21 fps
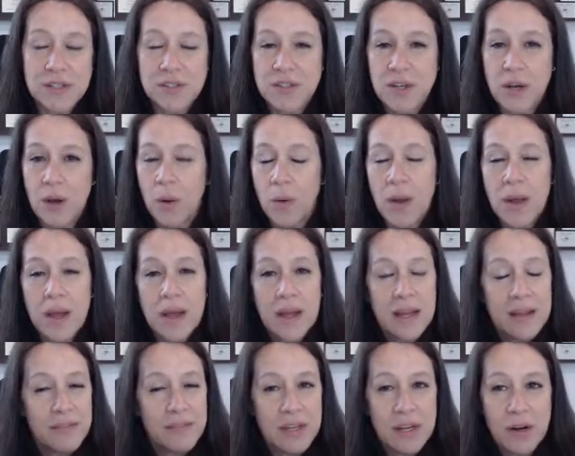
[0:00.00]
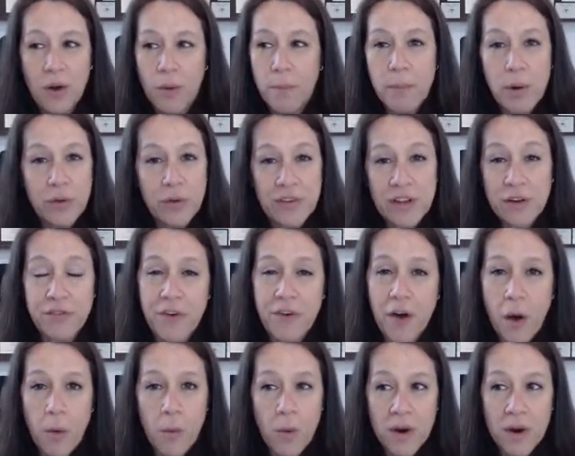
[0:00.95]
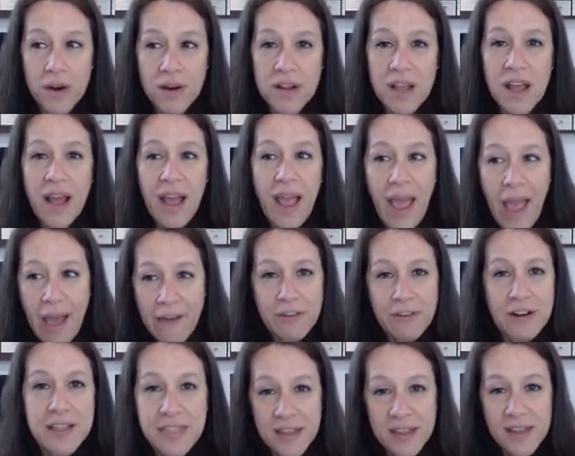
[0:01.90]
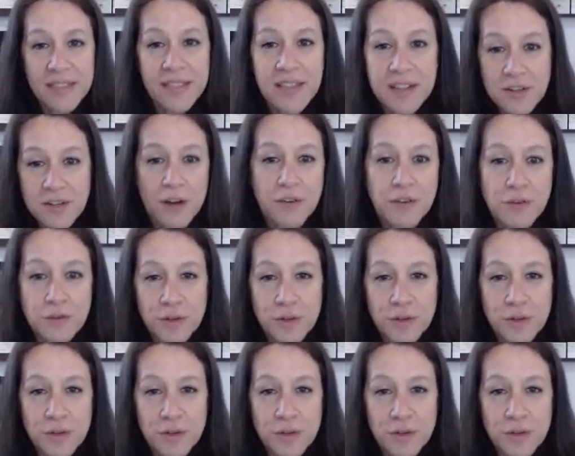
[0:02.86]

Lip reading: So, moving forward, everything that Dr.